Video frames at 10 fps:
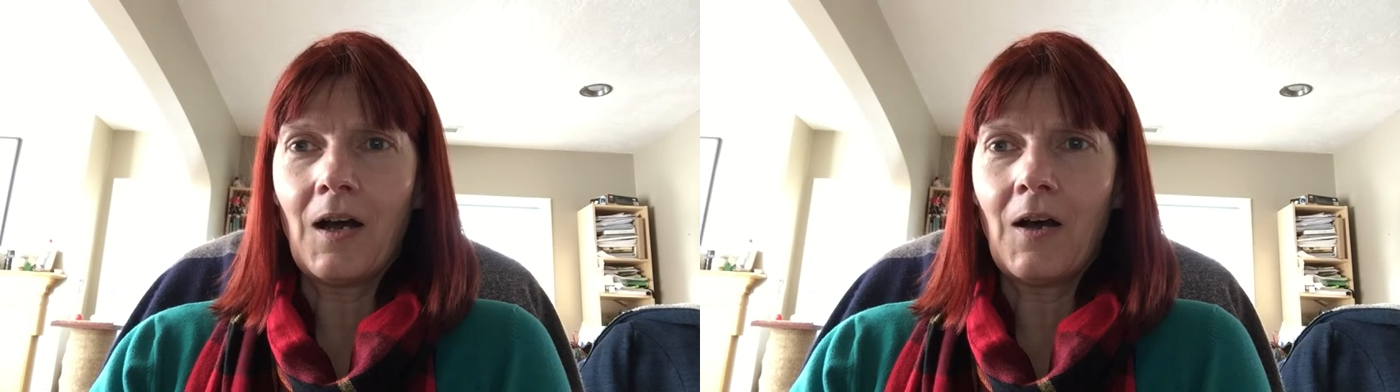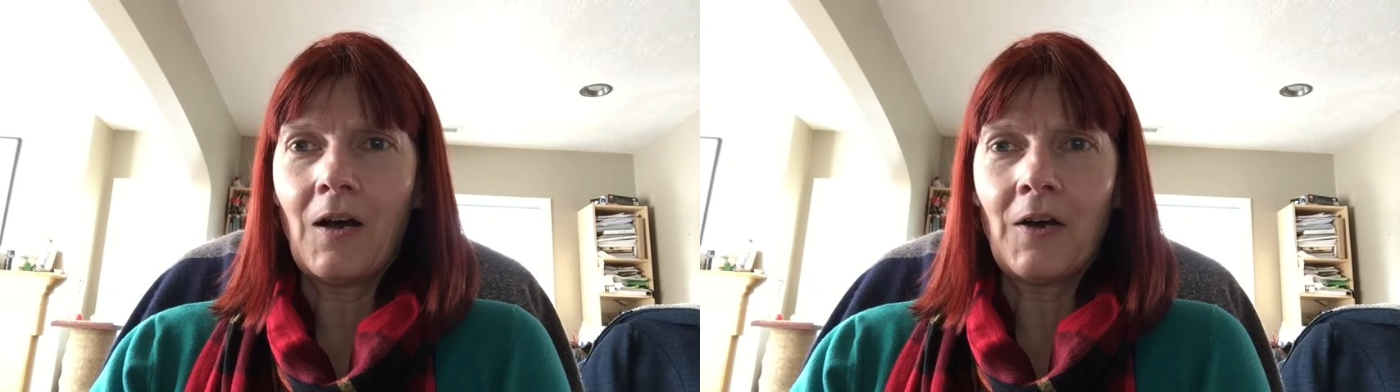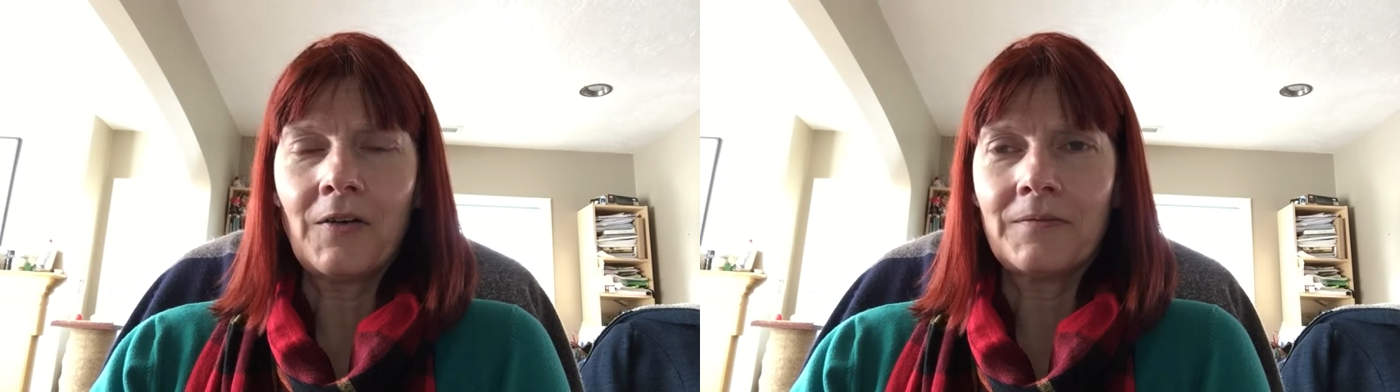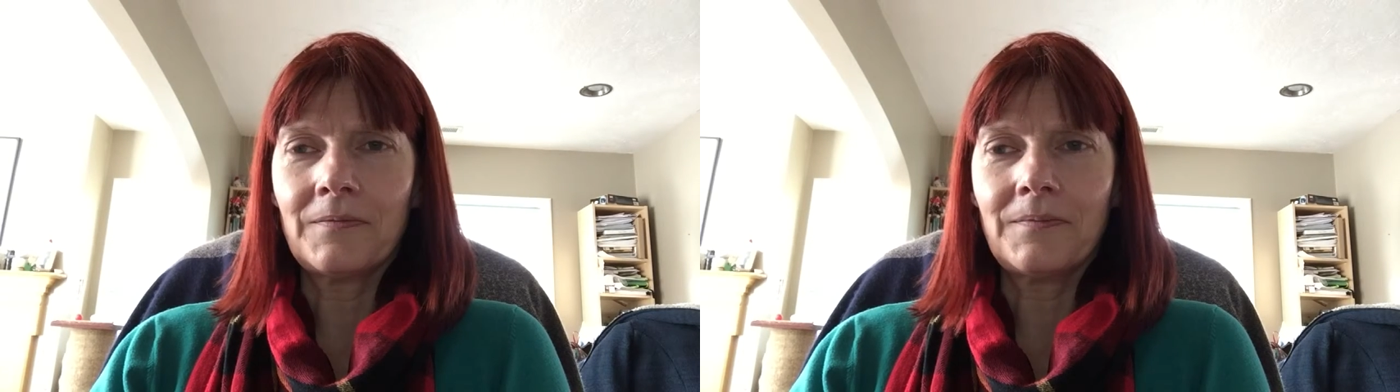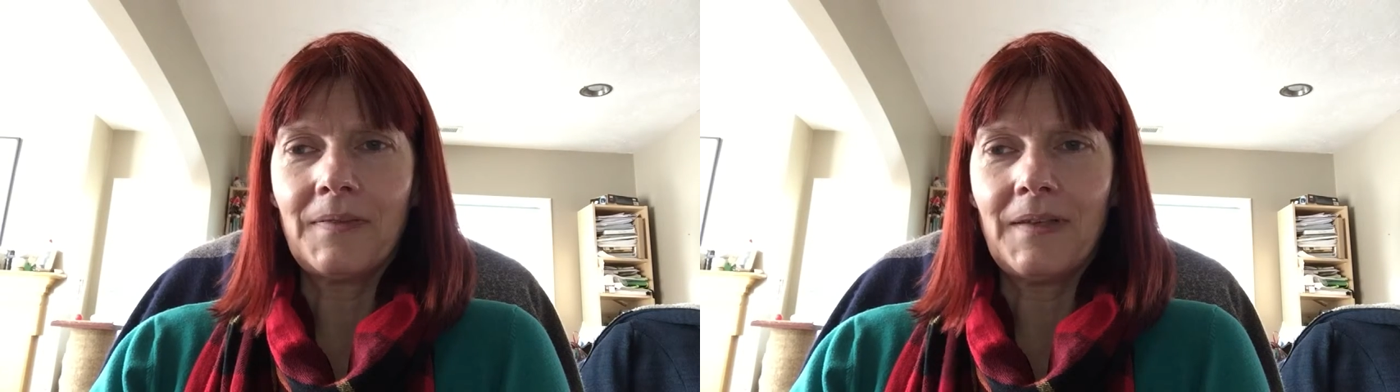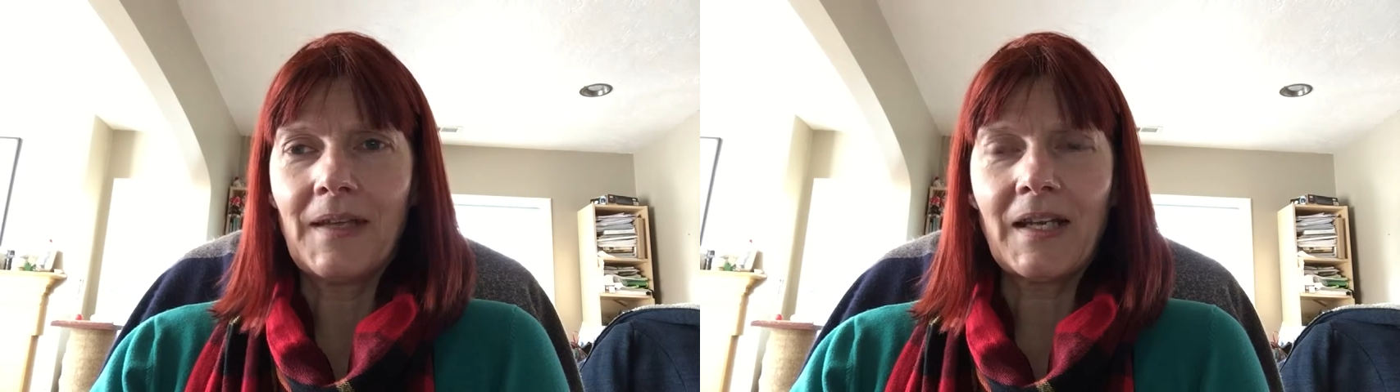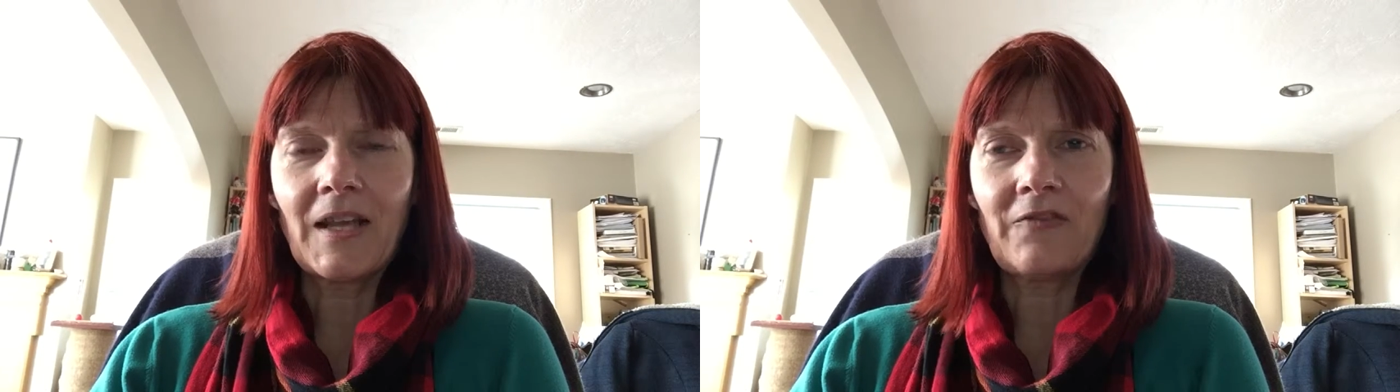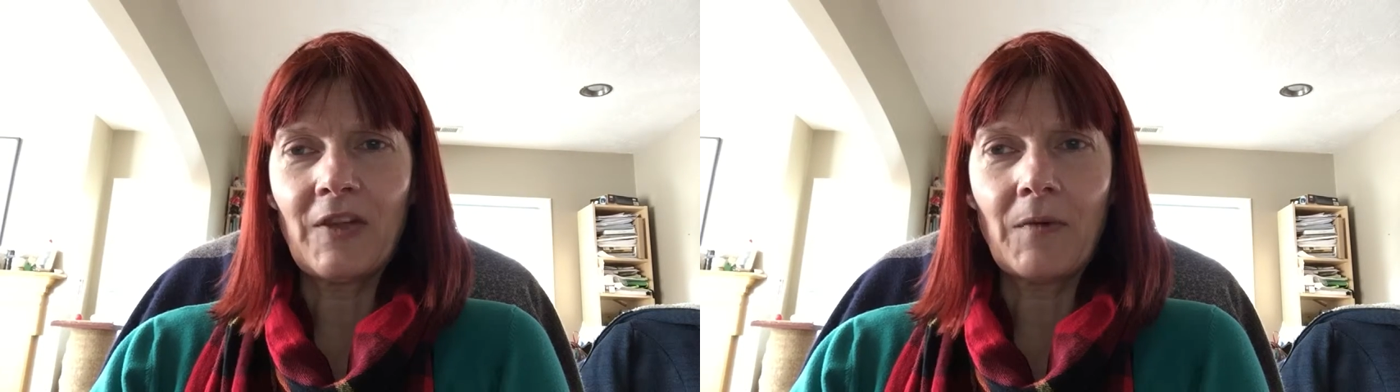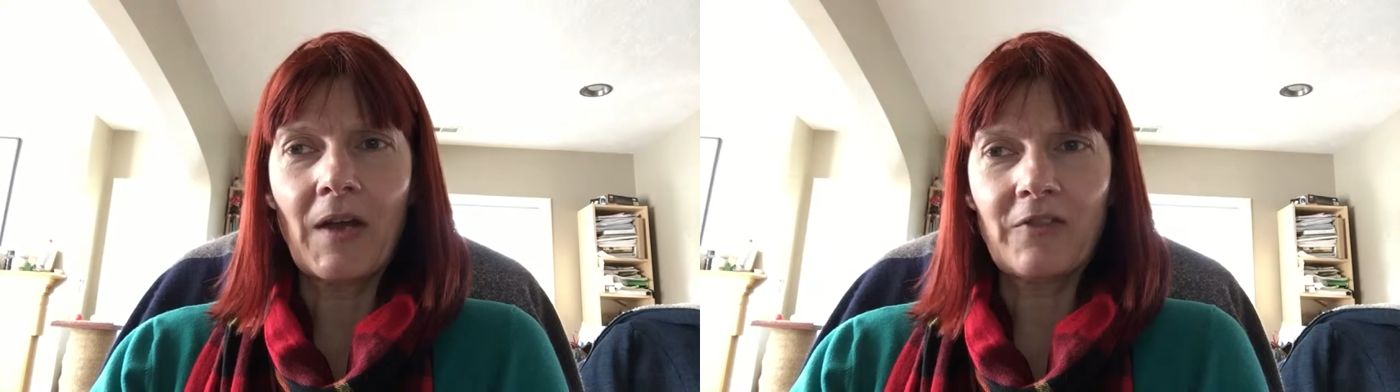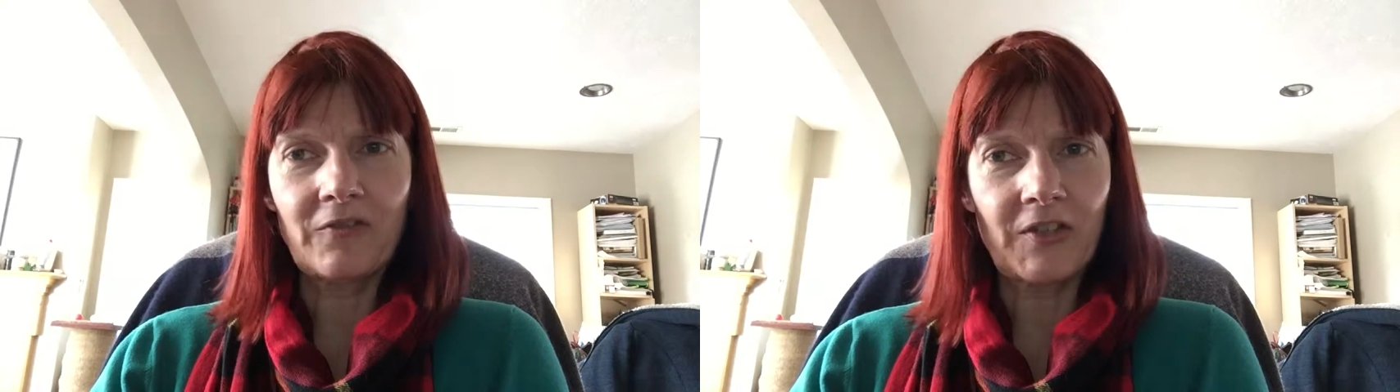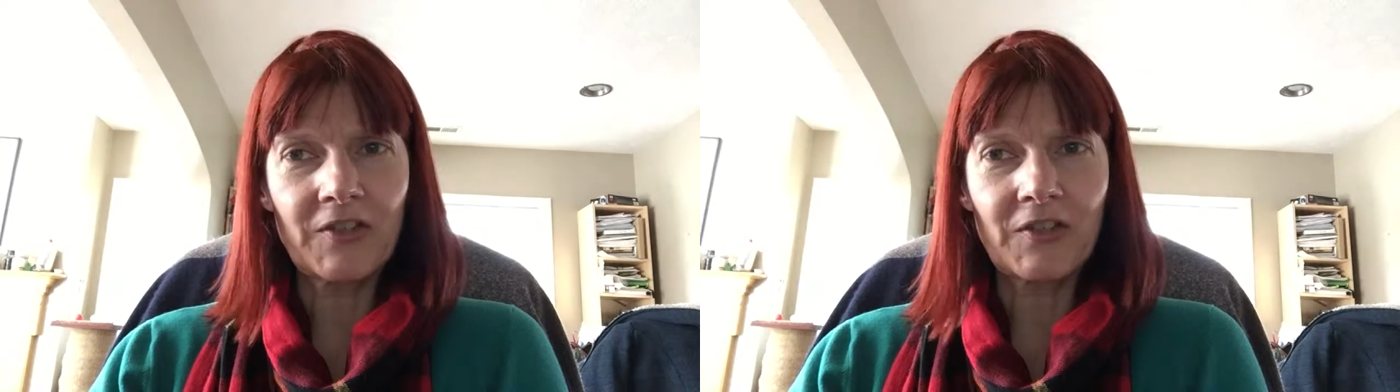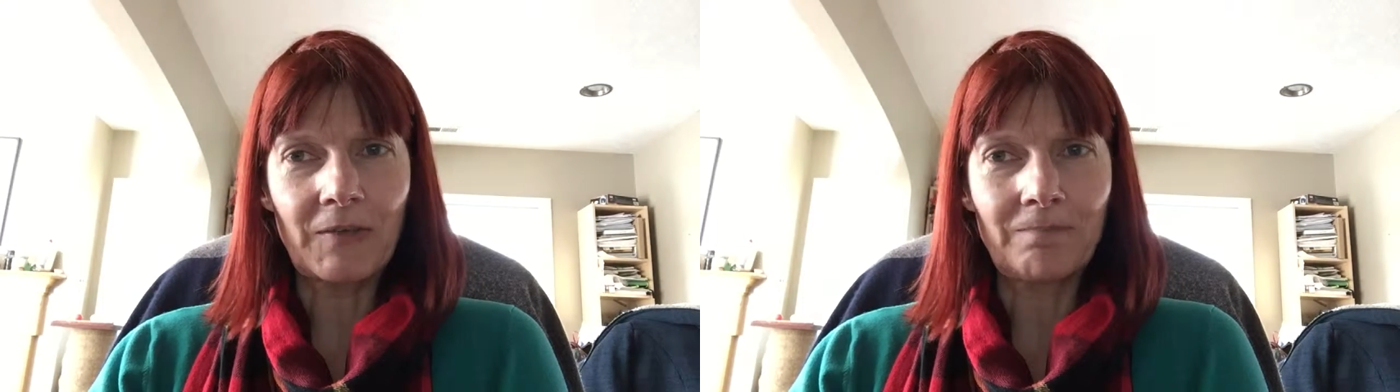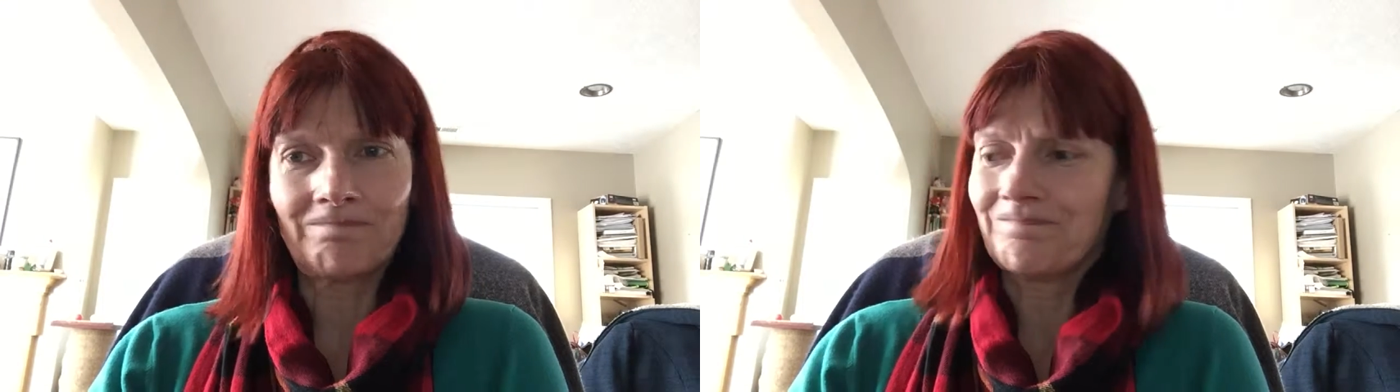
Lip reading: are getting their feet wet for the first time.